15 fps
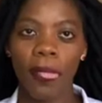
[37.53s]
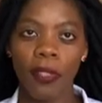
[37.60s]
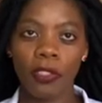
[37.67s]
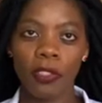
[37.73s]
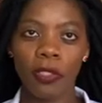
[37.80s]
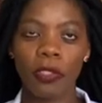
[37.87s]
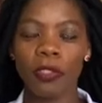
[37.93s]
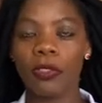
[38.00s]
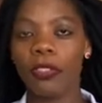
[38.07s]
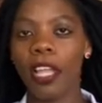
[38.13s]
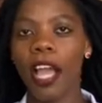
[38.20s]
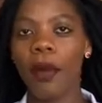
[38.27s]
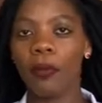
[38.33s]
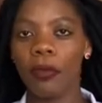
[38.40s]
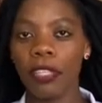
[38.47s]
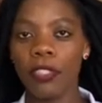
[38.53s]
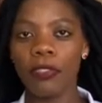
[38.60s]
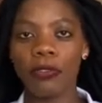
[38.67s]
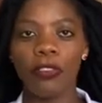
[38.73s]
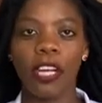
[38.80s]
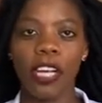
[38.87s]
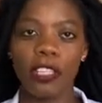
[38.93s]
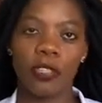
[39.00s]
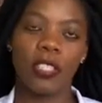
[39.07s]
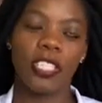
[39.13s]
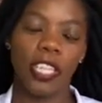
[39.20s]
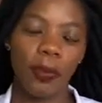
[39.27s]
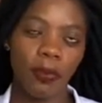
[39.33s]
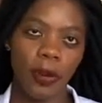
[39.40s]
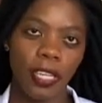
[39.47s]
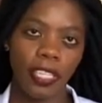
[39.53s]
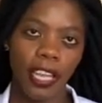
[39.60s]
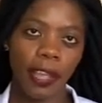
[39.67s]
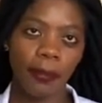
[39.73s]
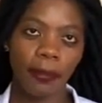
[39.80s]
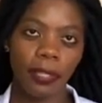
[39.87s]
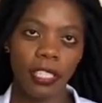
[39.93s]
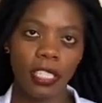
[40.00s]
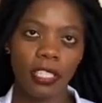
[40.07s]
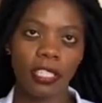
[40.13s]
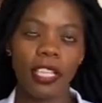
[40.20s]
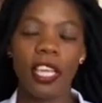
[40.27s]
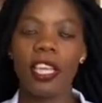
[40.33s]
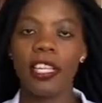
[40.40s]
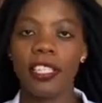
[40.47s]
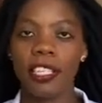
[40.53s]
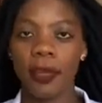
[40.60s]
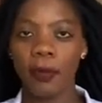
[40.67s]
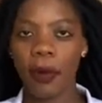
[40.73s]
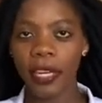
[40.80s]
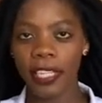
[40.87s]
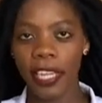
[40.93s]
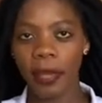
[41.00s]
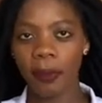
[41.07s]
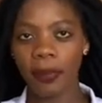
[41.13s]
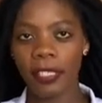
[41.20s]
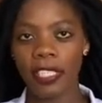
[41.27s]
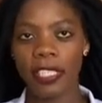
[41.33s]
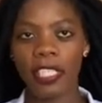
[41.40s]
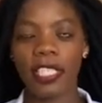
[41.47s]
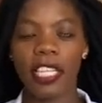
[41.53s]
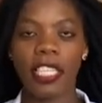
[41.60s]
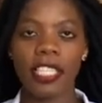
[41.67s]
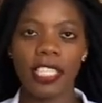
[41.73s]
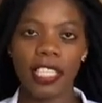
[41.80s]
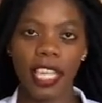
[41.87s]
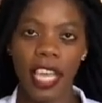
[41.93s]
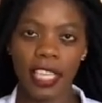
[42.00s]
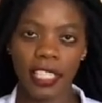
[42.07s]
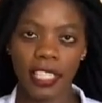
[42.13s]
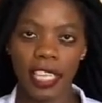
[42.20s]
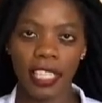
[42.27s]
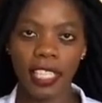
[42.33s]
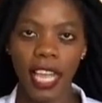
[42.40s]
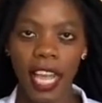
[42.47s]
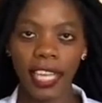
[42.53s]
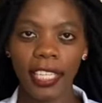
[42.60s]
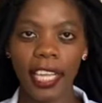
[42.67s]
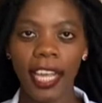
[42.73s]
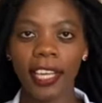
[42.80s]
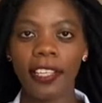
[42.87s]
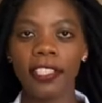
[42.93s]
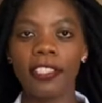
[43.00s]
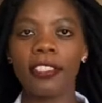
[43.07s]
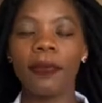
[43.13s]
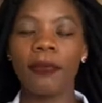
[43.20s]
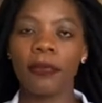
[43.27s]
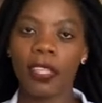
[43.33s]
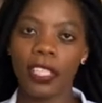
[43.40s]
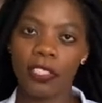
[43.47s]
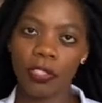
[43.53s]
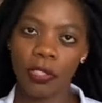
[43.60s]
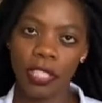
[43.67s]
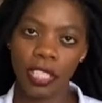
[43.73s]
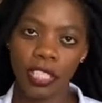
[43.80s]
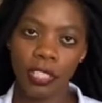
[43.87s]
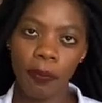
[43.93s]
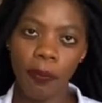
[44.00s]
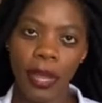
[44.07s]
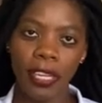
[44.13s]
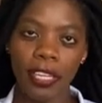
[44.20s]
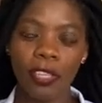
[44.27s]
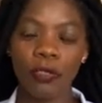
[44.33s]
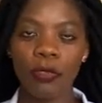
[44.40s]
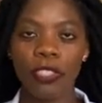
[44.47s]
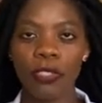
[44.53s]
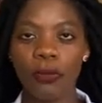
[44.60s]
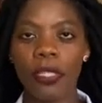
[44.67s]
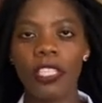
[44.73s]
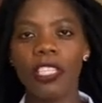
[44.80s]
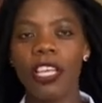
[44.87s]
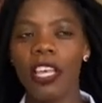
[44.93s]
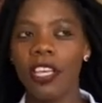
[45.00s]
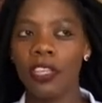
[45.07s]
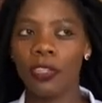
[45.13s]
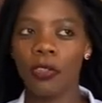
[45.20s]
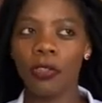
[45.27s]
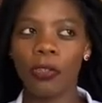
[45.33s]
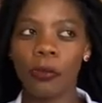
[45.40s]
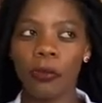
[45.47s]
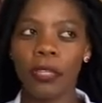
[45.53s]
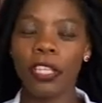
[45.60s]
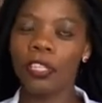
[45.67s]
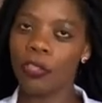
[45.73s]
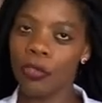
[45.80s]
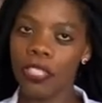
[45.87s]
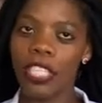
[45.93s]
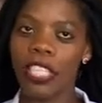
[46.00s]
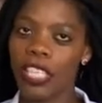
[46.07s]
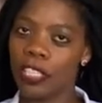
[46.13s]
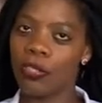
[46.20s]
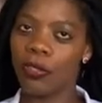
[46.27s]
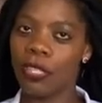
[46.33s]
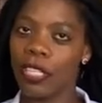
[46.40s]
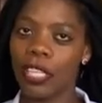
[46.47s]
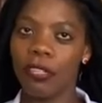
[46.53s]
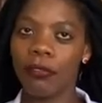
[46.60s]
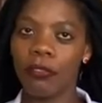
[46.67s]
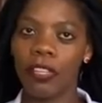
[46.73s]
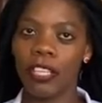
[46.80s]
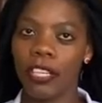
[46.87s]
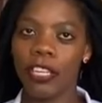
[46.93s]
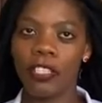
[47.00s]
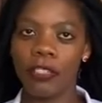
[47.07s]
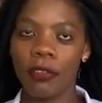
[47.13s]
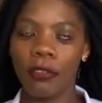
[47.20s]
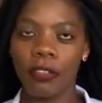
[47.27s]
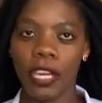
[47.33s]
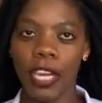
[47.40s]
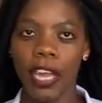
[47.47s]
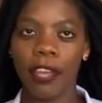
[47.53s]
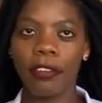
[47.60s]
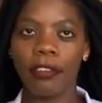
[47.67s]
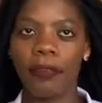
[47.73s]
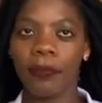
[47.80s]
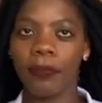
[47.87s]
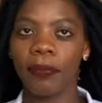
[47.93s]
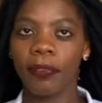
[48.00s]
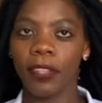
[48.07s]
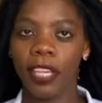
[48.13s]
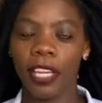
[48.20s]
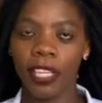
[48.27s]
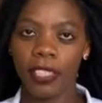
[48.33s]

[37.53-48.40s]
So I'm going to focus on type 1 diabetes. Type 1 diabetes, as I said earlier, is insulin dependent, which means you'll be using insulin for the rest of your life.